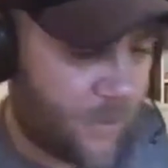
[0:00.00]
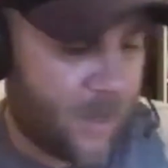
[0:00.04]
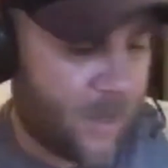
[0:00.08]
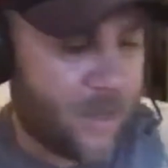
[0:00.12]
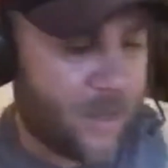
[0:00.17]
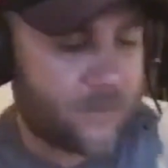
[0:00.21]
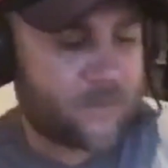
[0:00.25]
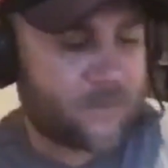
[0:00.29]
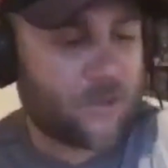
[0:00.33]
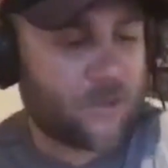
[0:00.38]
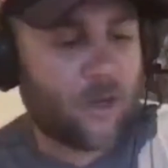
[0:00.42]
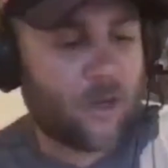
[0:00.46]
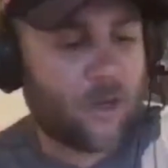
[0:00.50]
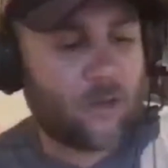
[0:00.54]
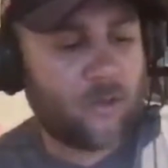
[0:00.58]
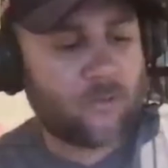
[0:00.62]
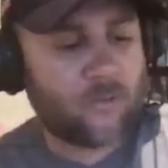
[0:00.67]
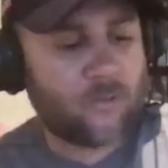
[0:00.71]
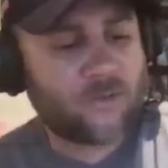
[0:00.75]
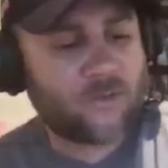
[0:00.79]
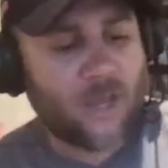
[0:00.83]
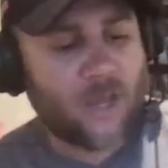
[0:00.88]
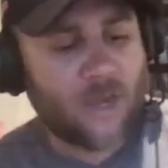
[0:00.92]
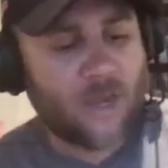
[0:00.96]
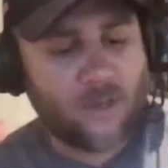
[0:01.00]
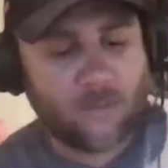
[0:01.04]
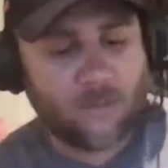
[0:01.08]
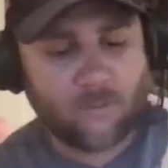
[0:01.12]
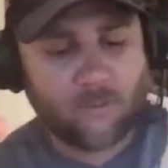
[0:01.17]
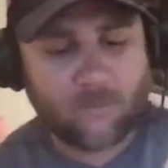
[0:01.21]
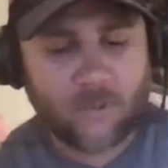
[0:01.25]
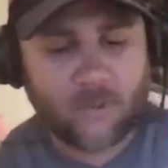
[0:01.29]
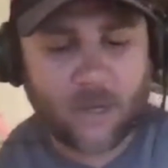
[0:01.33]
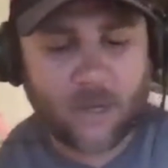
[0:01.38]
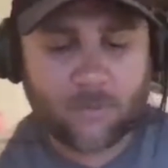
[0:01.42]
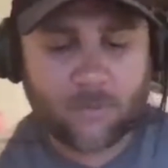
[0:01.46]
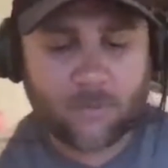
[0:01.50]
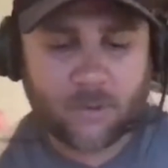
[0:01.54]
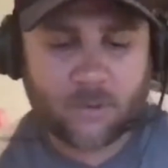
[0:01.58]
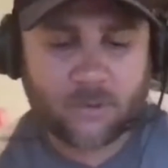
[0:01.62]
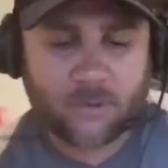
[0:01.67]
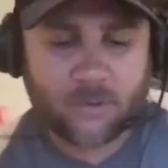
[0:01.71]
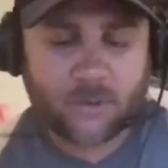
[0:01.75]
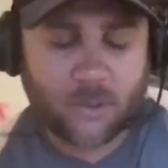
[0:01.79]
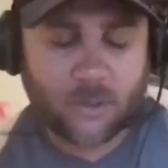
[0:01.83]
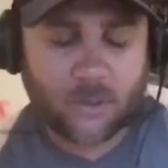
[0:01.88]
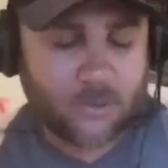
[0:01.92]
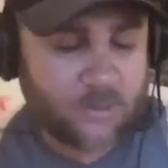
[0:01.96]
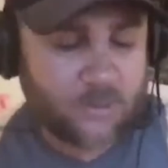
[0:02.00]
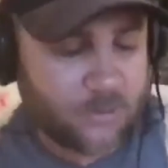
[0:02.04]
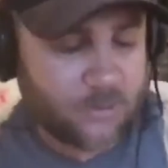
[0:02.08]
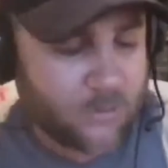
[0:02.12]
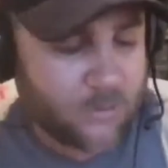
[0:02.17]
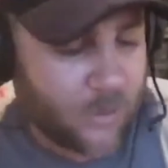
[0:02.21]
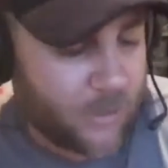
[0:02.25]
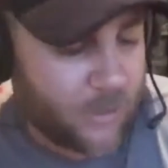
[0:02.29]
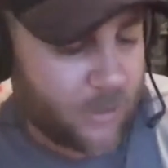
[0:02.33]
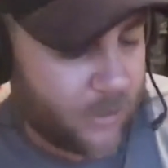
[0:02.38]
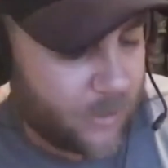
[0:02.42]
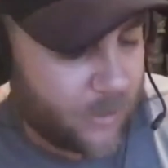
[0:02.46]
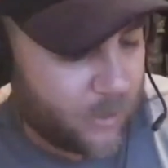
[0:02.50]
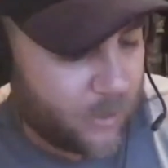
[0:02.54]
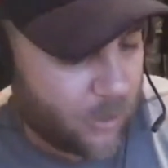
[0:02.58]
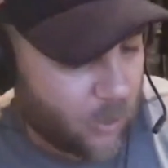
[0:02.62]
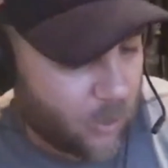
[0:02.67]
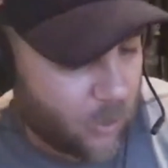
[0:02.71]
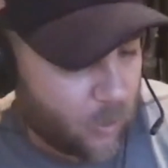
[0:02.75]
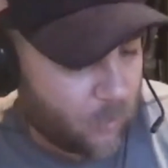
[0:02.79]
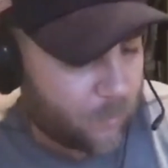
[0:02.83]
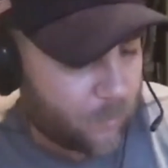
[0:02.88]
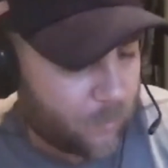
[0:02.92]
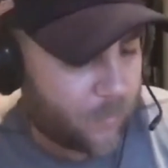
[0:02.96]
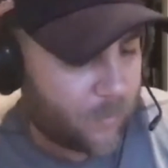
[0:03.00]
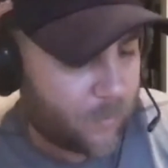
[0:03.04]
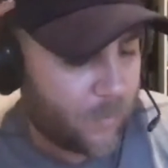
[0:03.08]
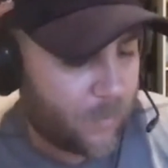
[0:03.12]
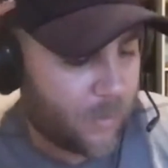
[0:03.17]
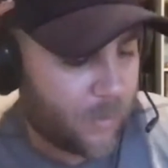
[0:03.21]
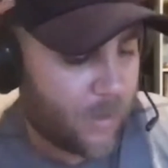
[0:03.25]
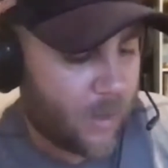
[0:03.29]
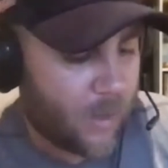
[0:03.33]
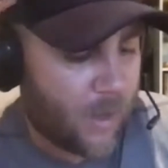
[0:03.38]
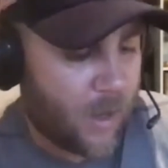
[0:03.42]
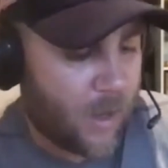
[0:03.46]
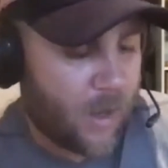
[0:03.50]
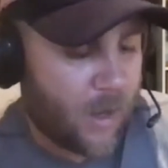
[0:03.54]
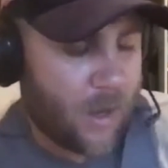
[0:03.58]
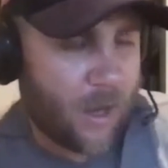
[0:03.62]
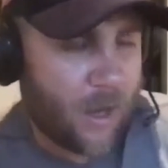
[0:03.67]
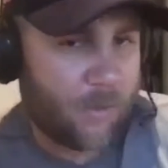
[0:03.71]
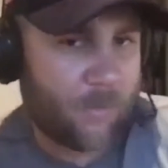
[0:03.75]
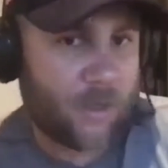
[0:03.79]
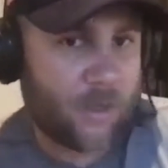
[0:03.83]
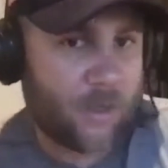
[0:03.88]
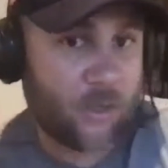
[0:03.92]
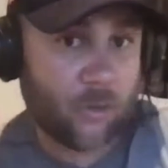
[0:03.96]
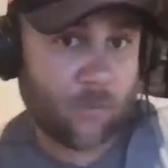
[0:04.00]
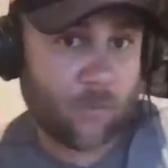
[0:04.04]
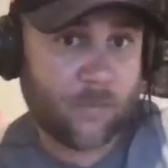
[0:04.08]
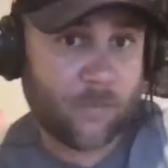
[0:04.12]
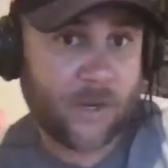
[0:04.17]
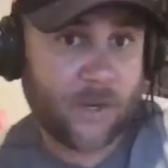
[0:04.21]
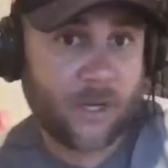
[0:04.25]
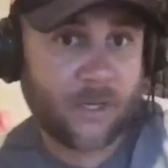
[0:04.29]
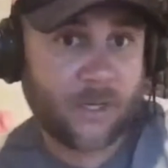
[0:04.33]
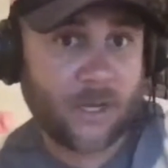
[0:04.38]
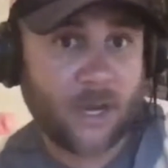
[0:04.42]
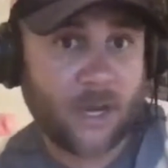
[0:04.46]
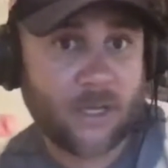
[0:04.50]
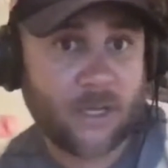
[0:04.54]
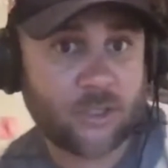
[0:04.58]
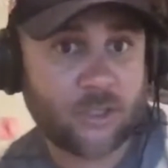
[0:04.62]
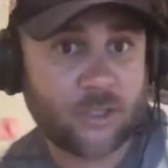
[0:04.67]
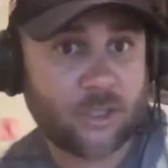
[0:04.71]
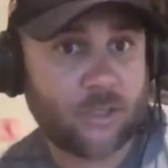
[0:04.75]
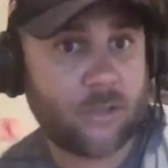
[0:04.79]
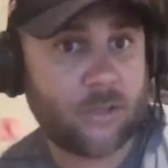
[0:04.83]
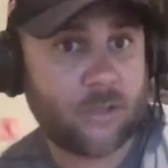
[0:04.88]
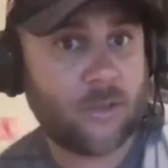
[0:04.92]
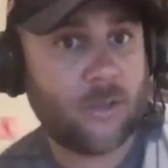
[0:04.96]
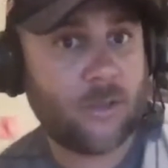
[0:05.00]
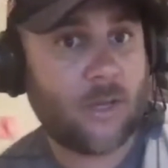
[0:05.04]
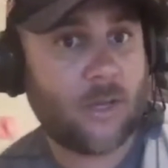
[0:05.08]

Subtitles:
So you're saying, yep. So you're seeking help, and you're on medication.